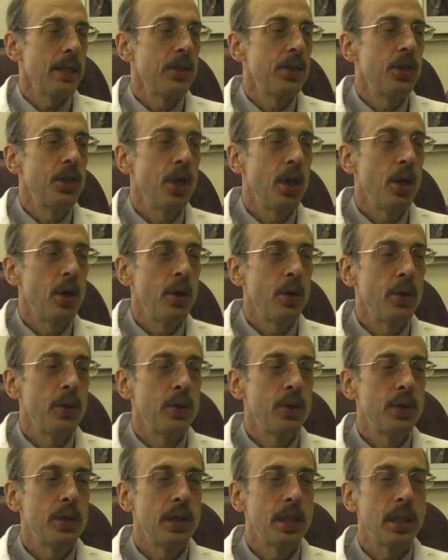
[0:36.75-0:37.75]

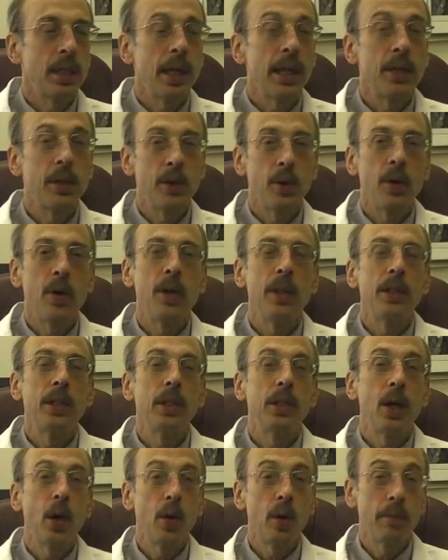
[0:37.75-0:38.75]
Chose later on
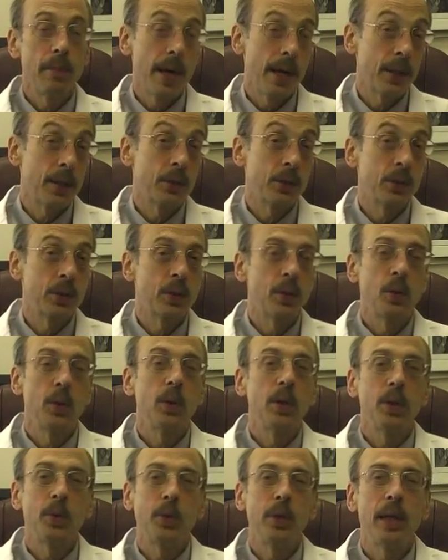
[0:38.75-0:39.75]
to go to medical
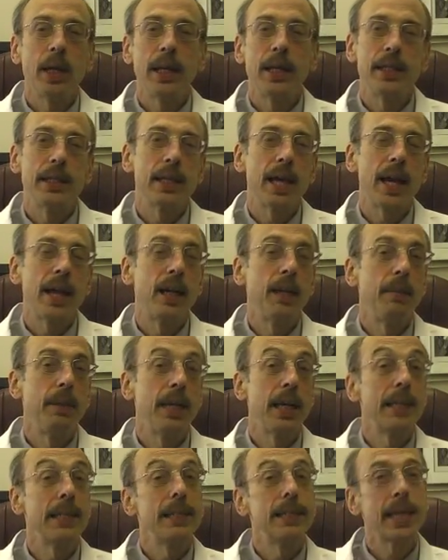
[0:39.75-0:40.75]
school when I decided to
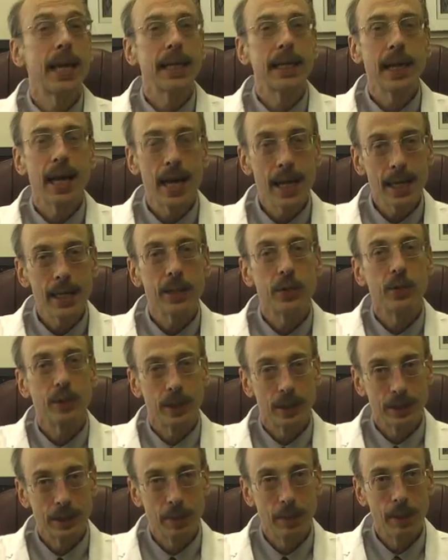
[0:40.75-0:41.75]
be a
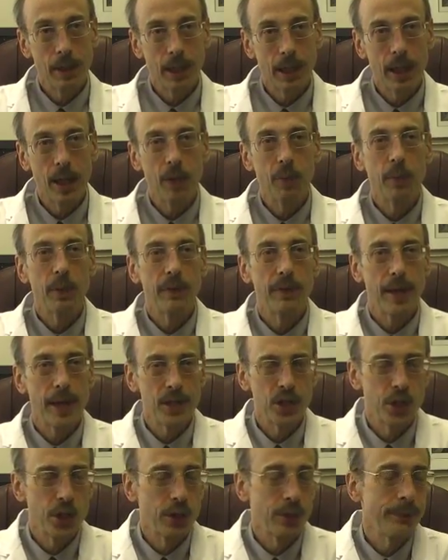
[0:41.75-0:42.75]
psychiatrist, a mental health
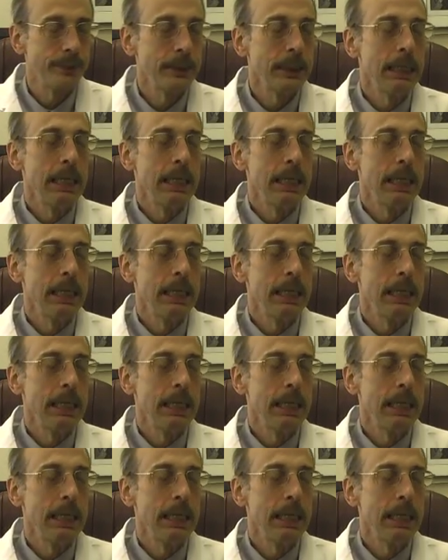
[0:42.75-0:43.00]
professional.